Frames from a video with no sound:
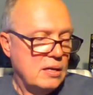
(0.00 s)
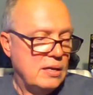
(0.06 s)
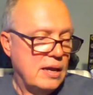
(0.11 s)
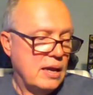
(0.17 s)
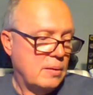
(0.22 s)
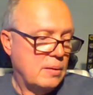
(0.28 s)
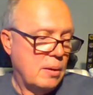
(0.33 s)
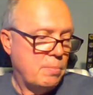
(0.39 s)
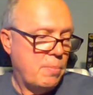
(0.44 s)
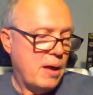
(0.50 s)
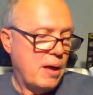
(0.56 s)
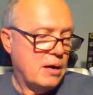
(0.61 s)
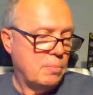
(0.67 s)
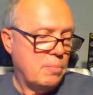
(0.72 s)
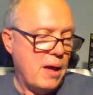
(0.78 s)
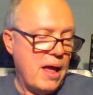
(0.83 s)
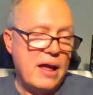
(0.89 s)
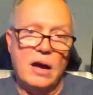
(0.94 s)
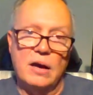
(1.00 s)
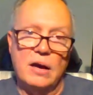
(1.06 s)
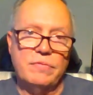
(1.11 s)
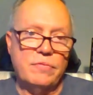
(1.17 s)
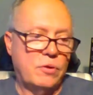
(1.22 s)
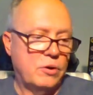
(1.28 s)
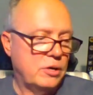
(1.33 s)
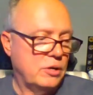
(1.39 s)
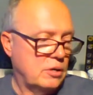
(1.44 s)
You get a better
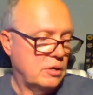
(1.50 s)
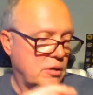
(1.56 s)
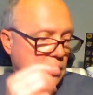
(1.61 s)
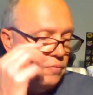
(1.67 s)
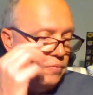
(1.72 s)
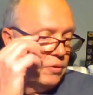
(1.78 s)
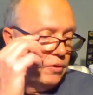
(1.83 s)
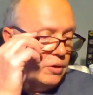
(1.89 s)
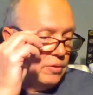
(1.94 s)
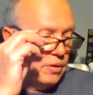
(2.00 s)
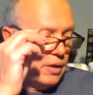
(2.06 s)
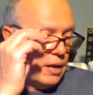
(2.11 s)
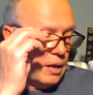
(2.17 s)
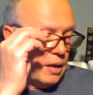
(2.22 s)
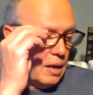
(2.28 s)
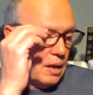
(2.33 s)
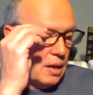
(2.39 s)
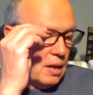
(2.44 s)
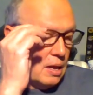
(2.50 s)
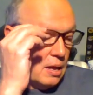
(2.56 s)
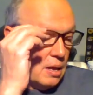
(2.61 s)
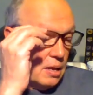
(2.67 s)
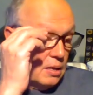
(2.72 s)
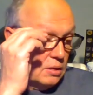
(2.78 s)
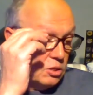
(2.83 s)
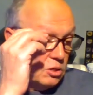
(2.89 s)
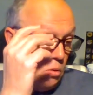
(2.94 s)
payoff for your thing.
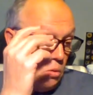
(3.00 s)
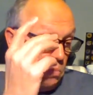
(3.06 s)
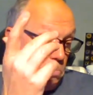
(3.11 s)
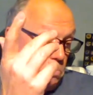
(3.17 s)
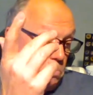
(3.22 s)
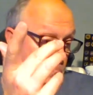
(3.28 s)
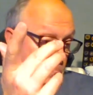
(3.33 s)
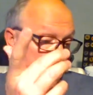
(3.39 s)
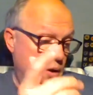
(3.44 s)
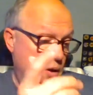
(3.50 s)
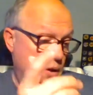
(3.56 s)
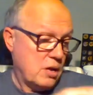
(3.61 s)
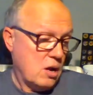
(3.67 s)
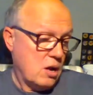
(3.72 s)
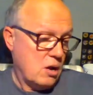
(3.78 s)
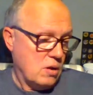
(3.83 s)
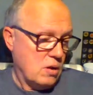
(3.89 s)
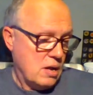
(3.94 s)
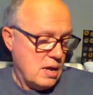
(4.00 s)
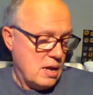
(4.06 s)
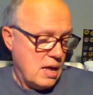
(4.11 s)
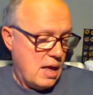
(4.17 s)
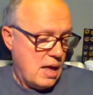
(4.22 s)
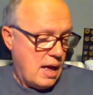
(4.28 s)
So there you go.